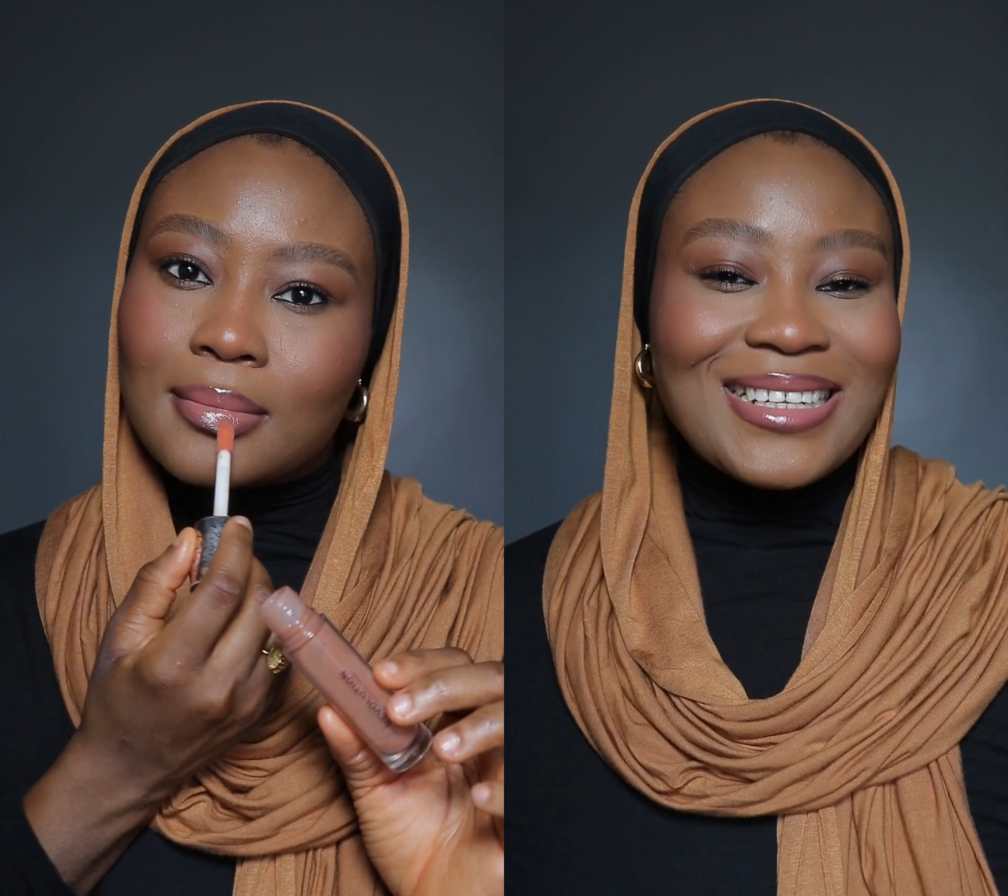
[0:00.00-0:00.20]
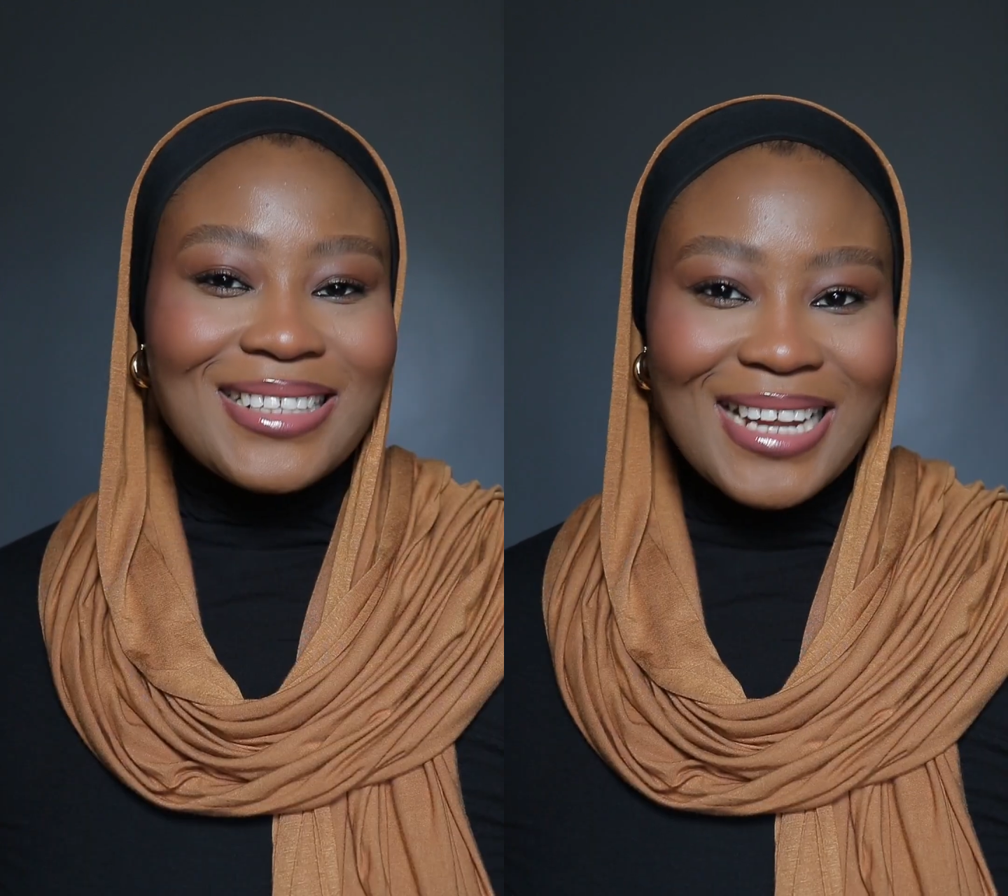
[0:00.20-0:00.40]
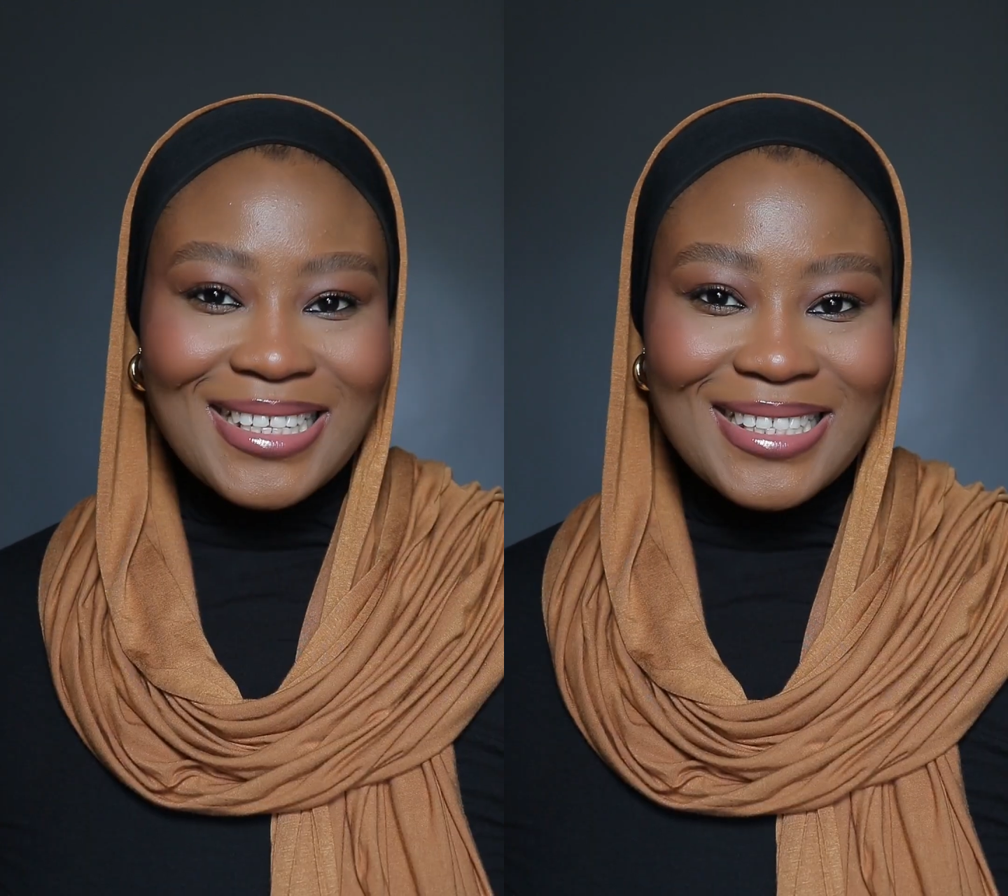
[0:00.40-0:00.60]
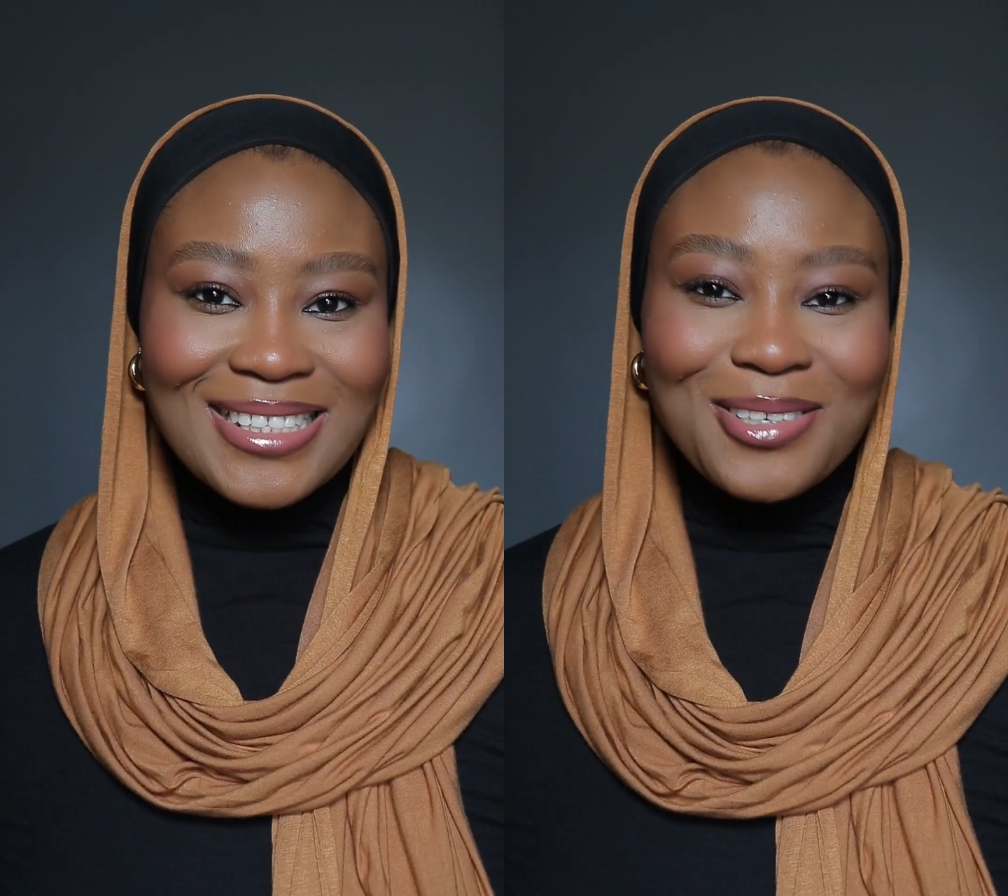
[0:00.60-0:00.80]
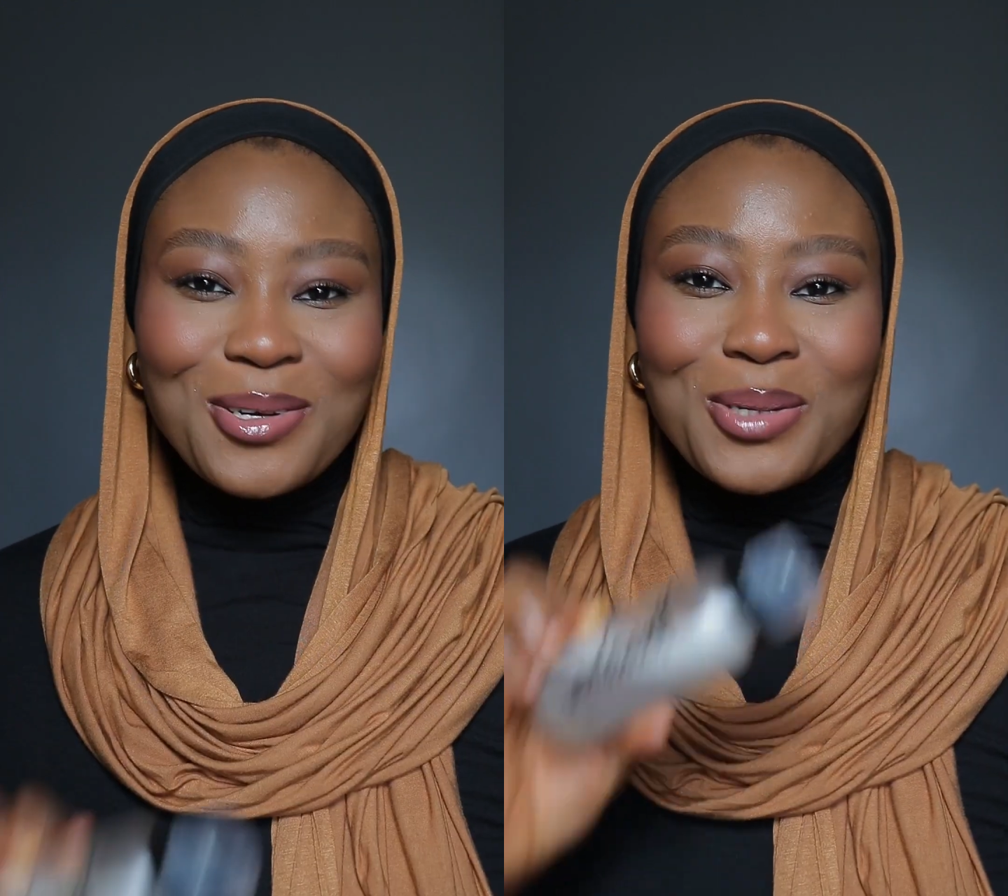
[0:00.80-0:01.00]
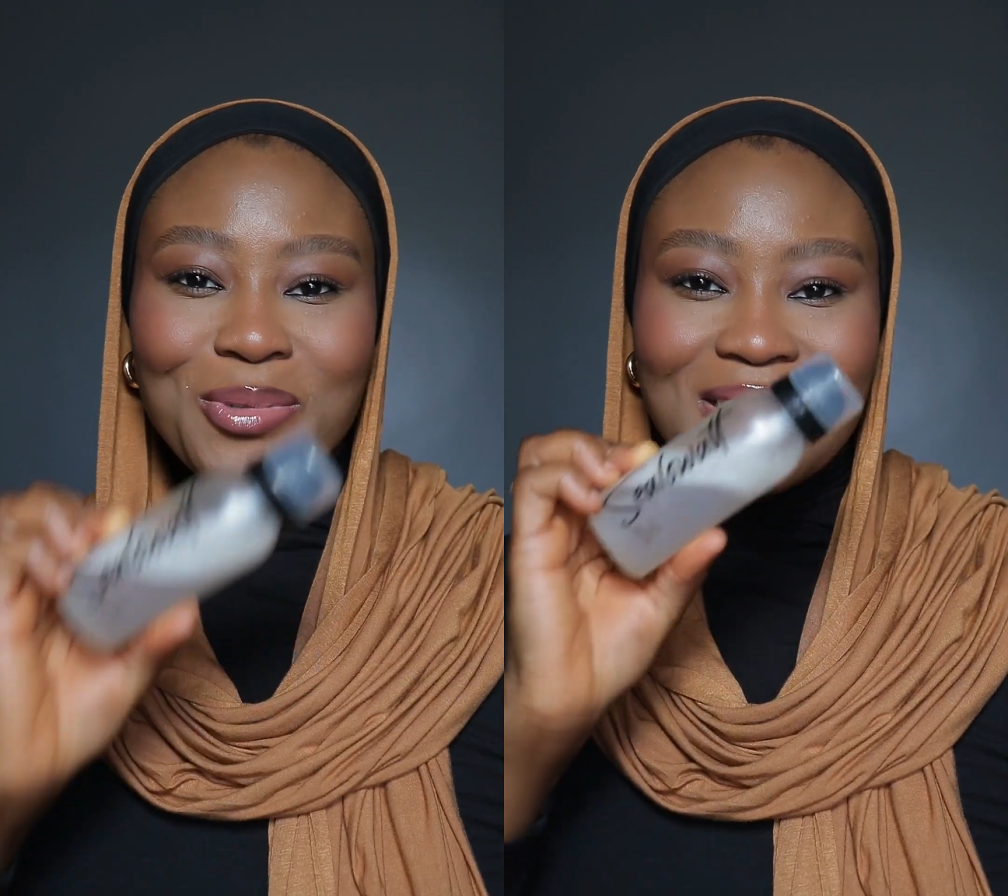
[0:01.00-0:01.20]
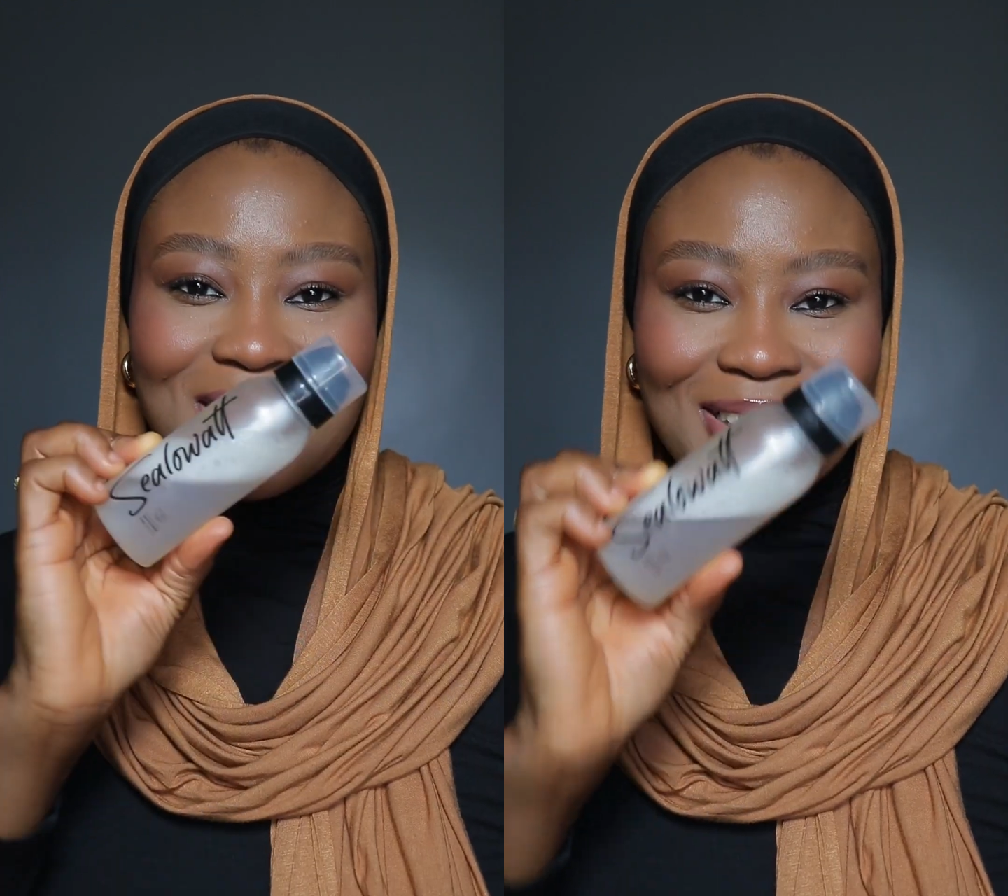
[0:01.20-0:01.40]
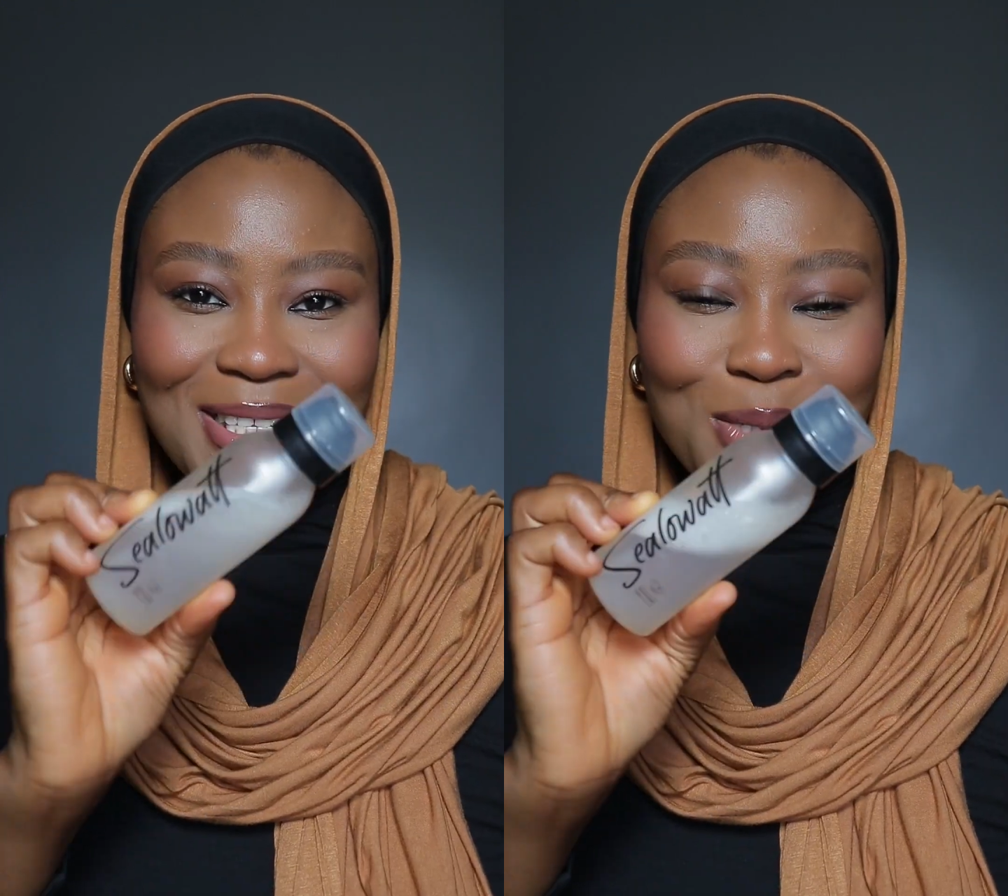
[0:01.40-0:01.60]
And lastly, go in with a
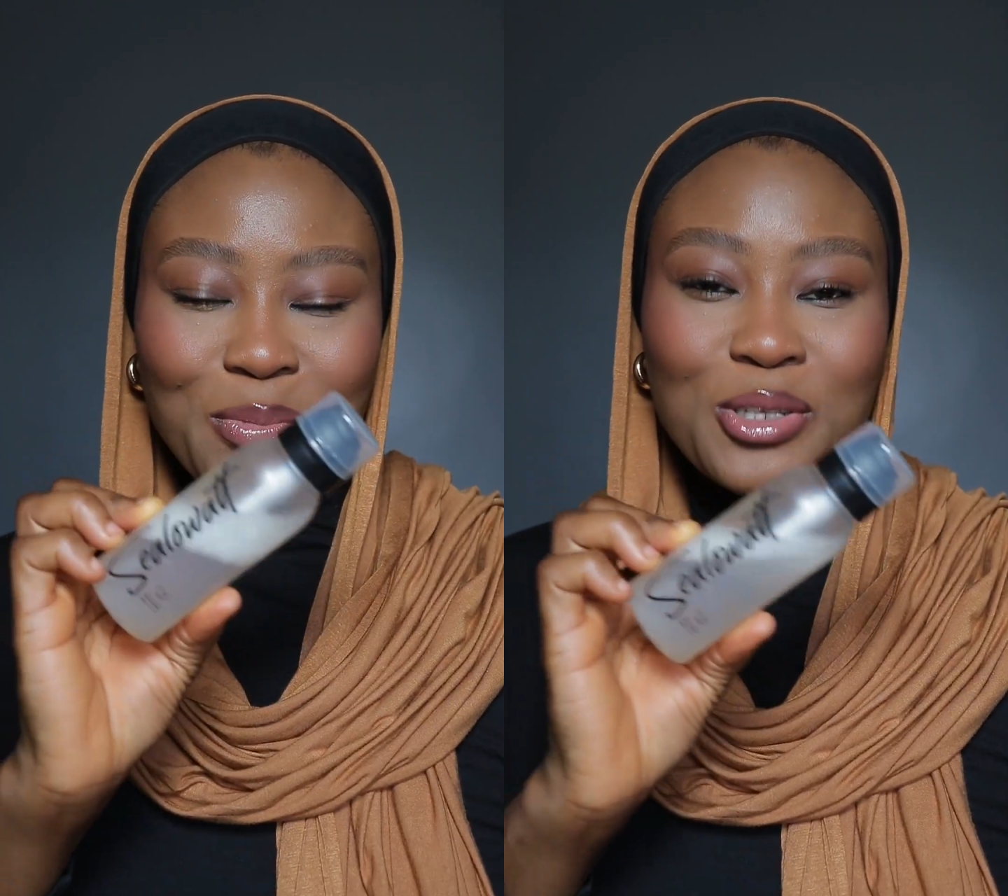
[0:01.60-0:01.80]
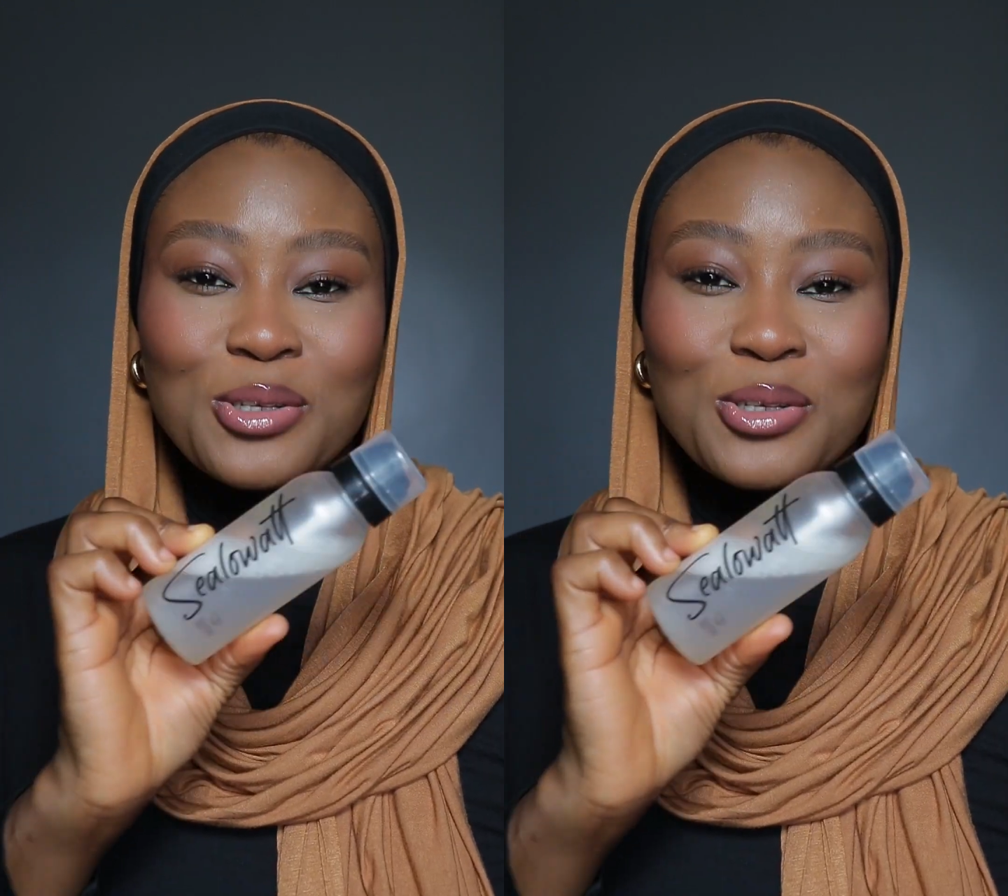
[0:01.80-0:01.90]
setting spray